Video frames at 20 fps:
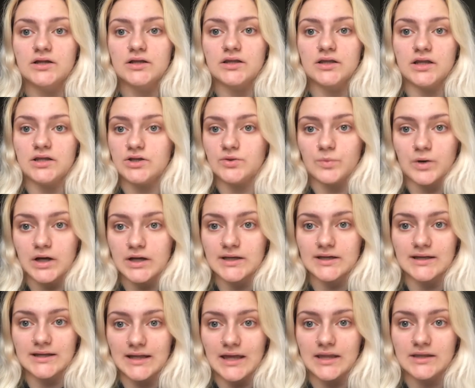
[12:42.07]
then you weren't
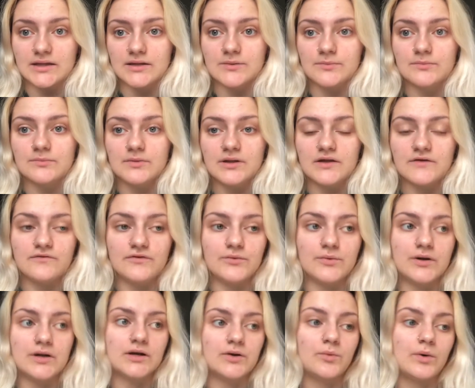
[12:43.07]
gonna get them if you
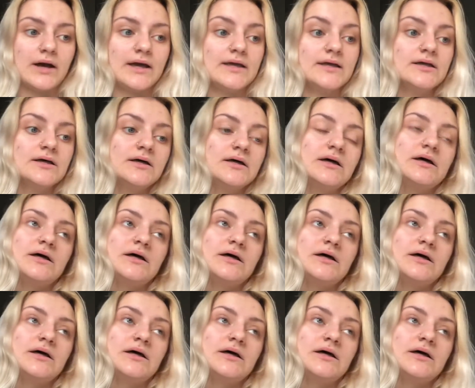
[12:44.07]
were gonna wait.